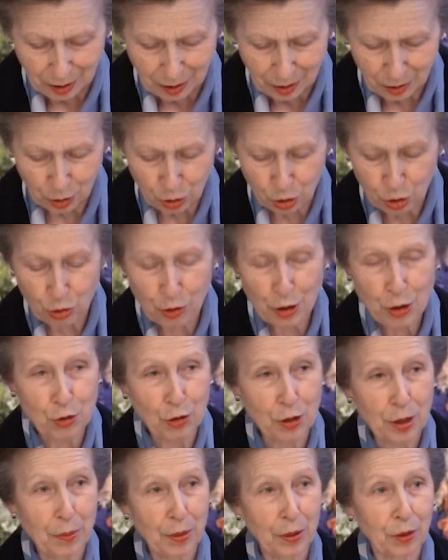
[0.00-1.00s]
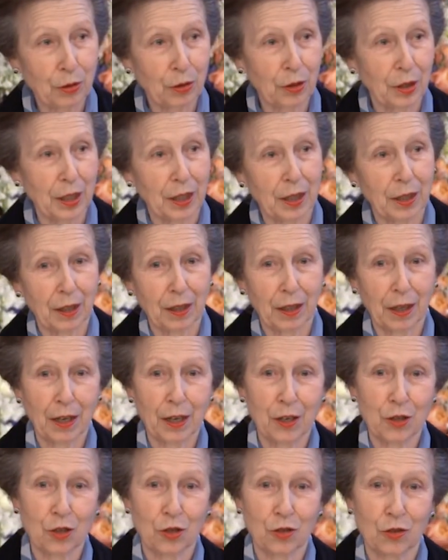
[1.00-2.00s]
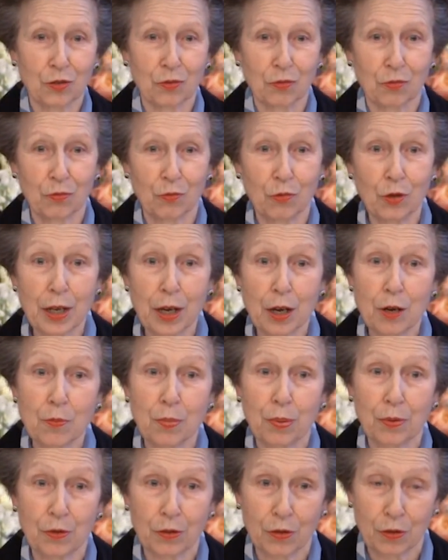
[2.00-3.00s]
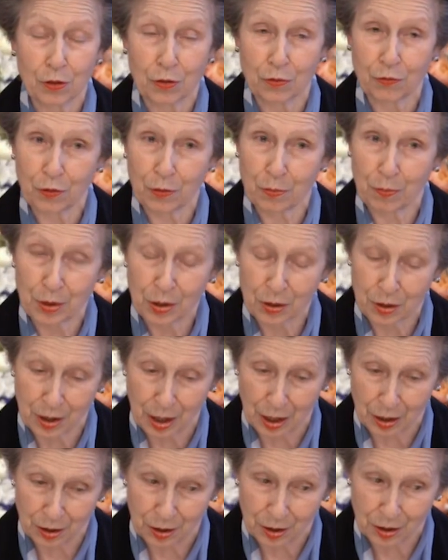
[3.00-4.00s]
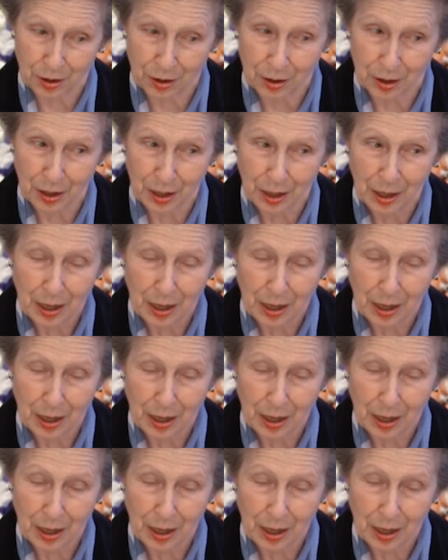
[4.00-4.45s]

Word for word: the Treasury building is reopened for business.